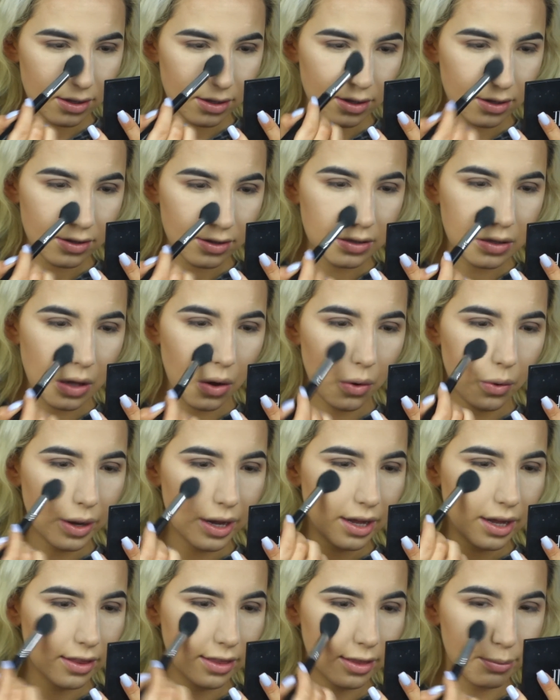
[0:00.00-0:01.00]
So
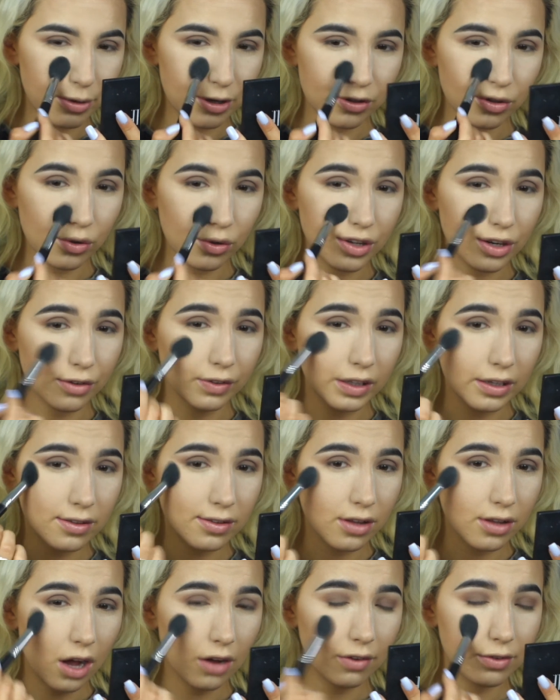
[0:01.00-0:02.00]
the bristles are really
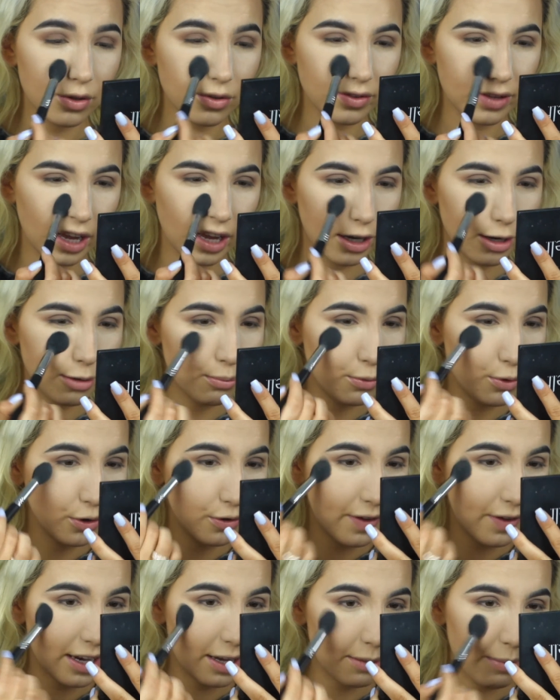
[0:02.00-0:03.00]
soft, so it's not going to move
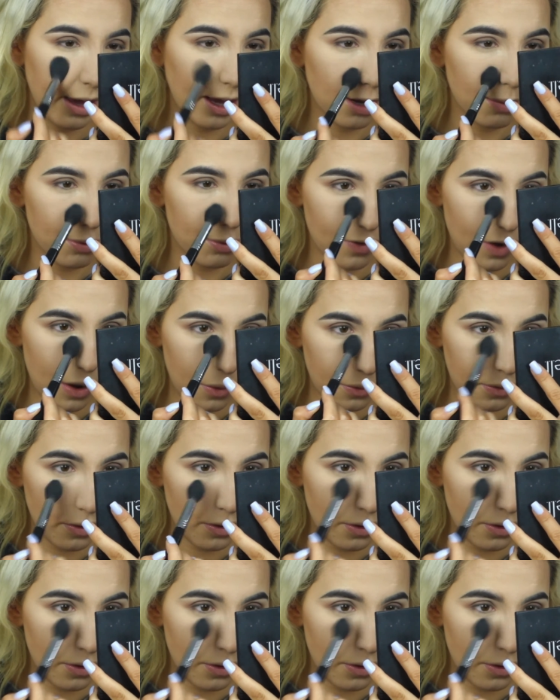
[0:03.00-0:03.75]
any makeup around.